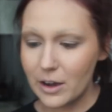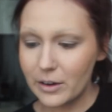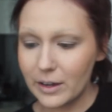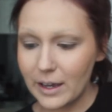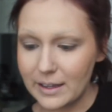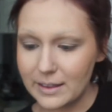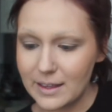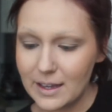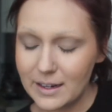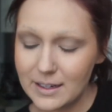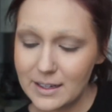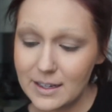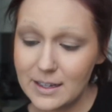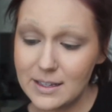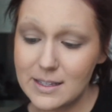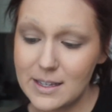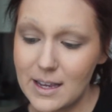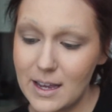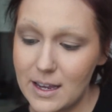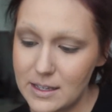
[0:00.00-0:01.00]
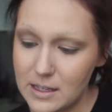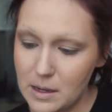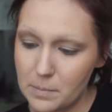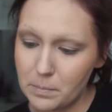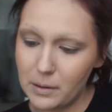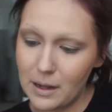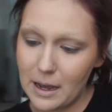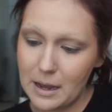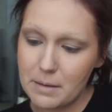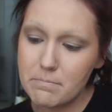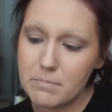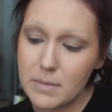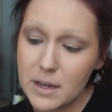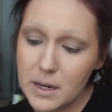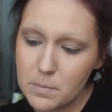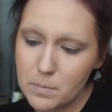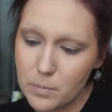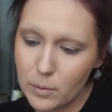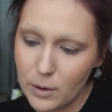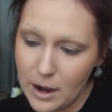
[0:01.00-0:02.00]
Okay, then he says apply
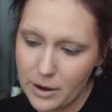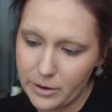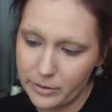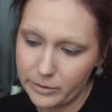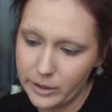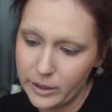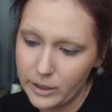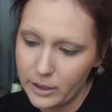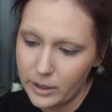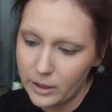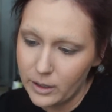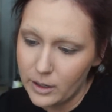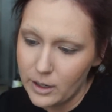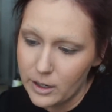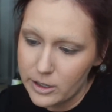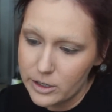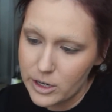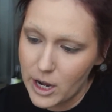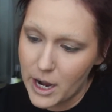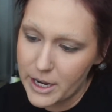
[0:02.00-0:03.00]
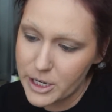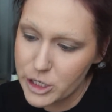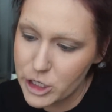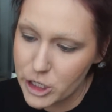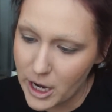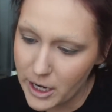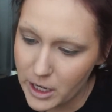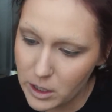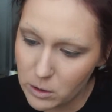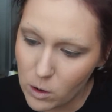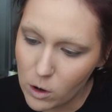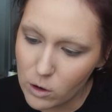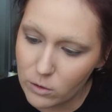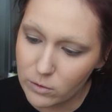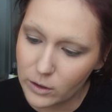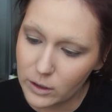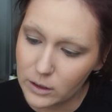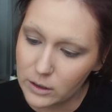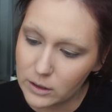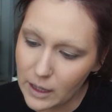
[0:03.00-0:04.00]
mid-brown eyeshadow
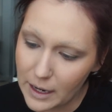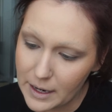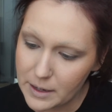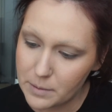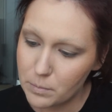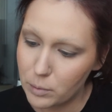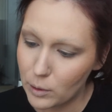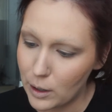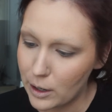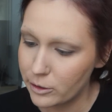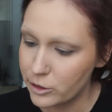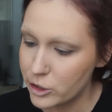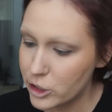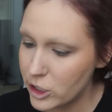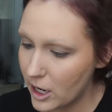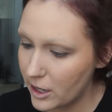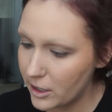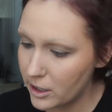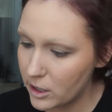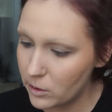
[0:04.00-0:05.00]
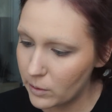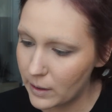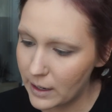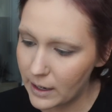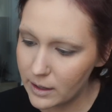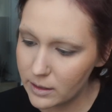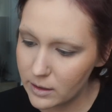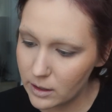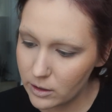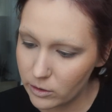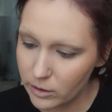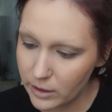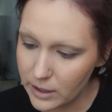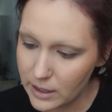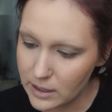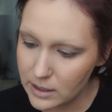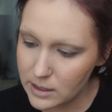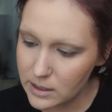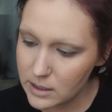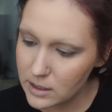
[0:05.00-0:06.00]
over light brown shadow in the
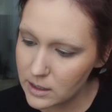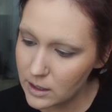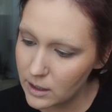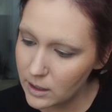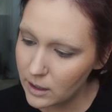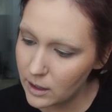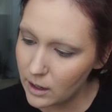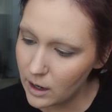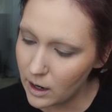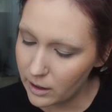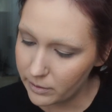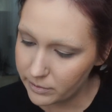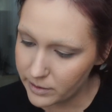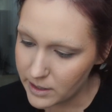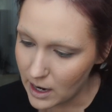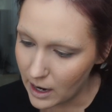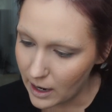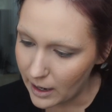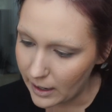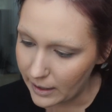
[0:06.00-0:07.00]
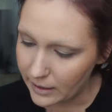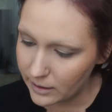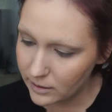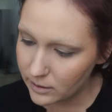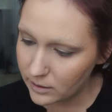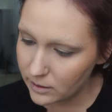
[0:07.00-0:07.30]
crease of the eye.